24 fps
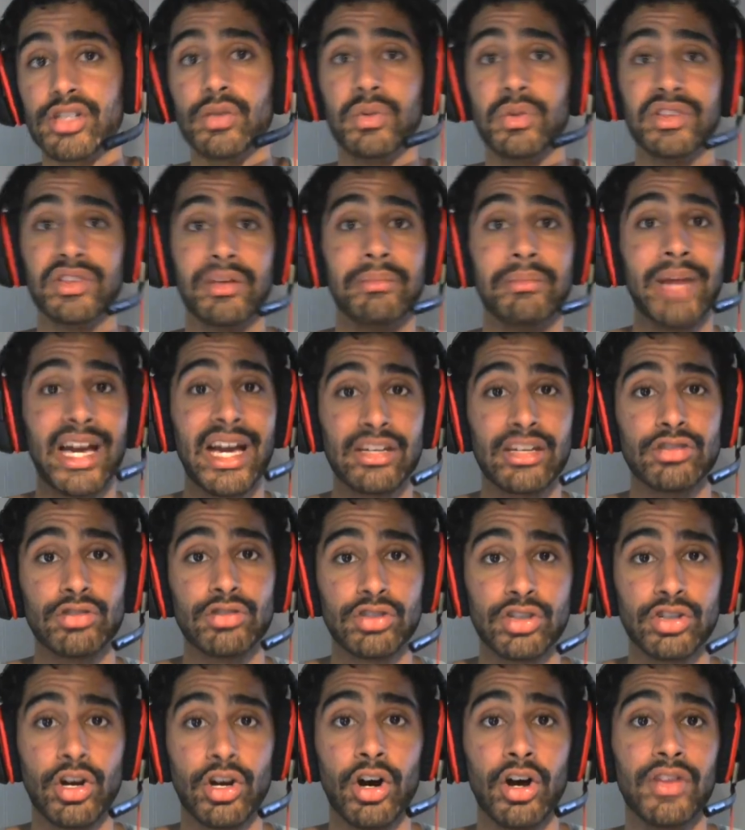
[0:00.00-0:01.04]
with a Master's
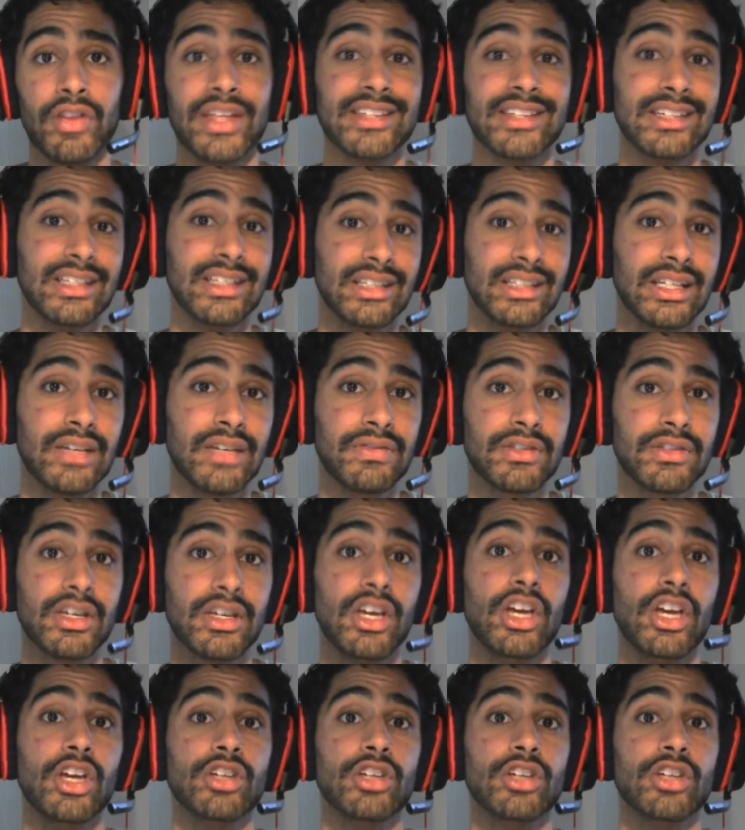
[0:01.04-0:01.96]
Call that's glyphed,